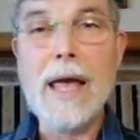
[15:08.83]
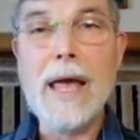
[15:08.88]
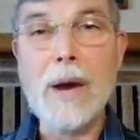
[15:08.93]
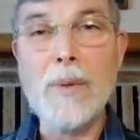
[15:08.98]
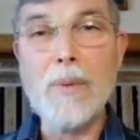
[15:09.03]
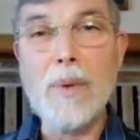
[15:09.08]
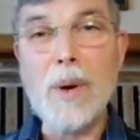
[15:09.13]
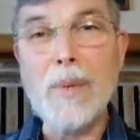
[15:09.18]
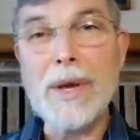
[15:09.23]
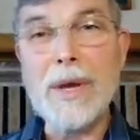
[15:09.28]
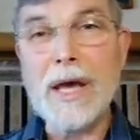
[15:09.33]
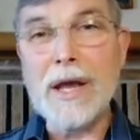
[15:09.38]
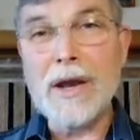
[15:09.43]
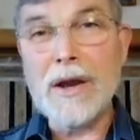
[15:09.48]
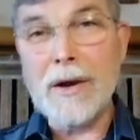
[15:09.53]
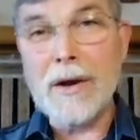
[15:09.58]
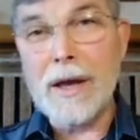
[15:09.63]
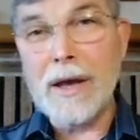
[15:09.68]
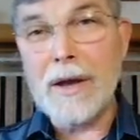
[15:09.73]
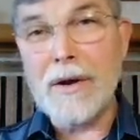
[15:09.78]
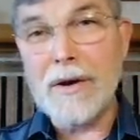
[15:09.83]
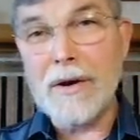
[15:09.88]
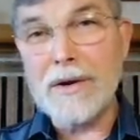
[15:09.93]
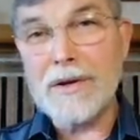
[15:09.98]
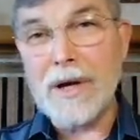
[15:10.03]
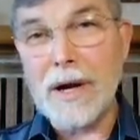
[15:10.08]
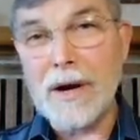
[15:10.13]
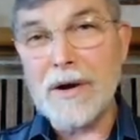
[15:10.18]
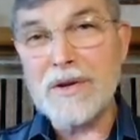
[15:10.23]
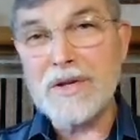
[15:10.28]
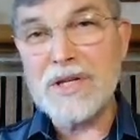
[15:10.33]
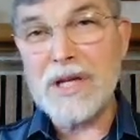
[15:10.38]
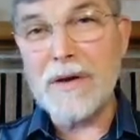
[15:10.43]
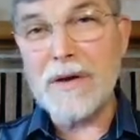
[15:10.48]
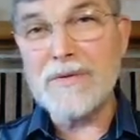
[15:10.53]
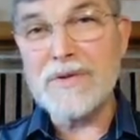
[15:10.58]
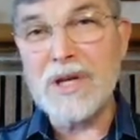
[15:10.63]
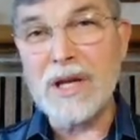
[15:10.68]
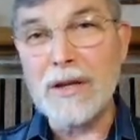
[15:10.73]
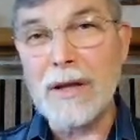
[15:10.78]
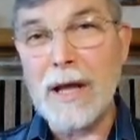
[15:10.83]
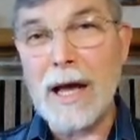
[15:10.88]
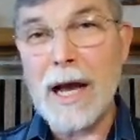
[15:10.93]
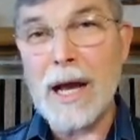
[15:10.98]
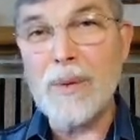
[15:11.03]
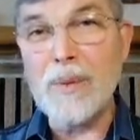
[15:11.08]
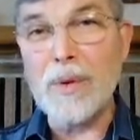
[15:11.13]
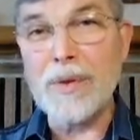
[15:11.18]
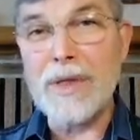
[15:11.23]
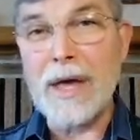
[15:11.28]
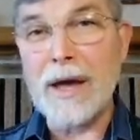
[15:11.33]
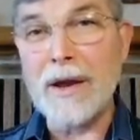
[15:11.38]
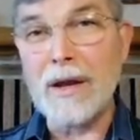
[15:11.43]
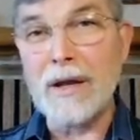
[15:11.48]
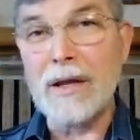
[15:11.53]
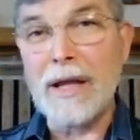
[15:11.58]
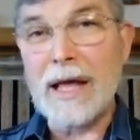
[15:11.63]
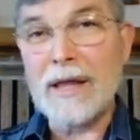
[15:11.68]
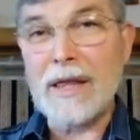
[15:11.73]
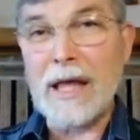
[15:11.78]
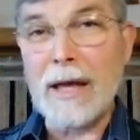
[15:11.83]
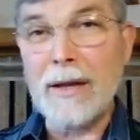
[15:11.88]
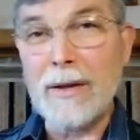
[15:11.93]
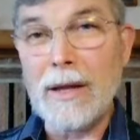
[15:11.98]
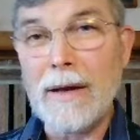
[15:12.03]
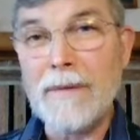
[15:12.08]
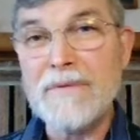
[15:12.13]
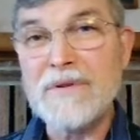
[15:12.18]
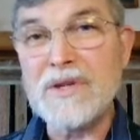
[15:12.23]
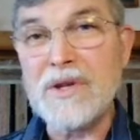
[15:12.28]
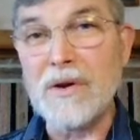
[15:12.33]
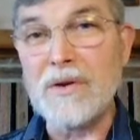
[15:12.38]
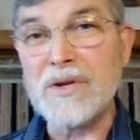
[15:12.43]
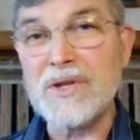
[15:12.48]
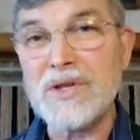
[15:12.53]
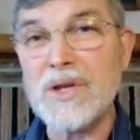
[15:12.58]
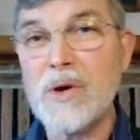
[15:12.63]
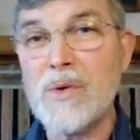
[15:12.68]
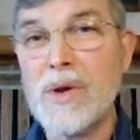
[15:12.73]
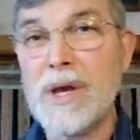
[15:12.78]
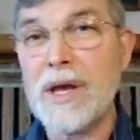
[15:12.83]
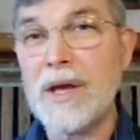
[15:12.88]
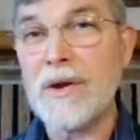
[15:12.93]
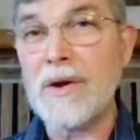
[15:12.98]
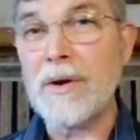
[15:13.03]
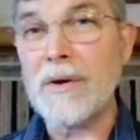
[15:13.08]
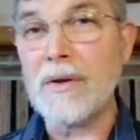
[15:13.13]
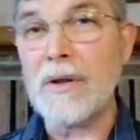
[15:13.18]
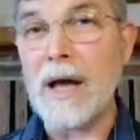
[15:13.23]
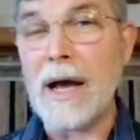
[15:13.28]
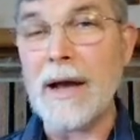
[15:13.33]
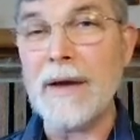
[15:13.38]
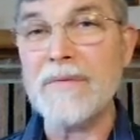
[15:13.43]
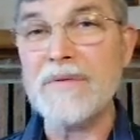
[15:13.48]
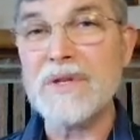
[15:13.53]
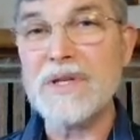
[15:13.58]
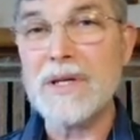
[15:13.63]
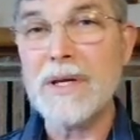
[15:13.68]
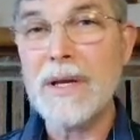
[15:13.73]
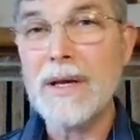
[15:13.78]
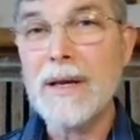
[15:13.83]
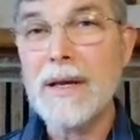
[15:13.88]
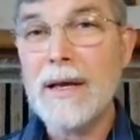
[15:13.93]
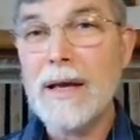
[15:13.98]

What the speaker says: And when we get in ourselves in line with that and let that love start soaking in our lives